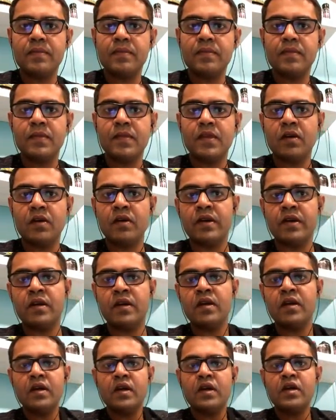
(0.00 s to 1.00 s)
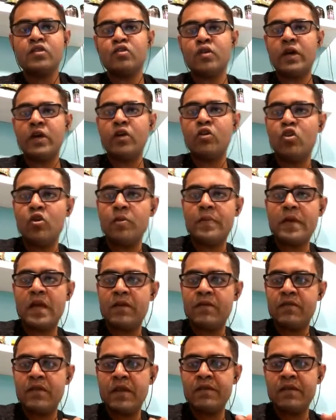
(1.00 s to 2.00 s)
All right. So I hope
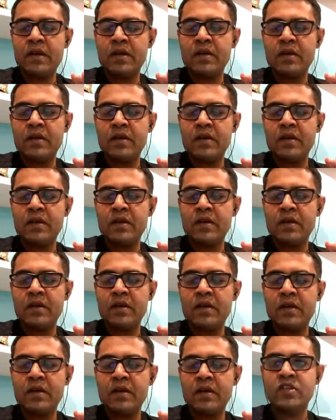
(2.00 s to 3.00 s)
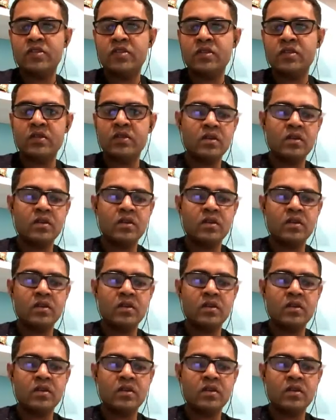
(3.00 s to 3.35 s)
everyone tried the question.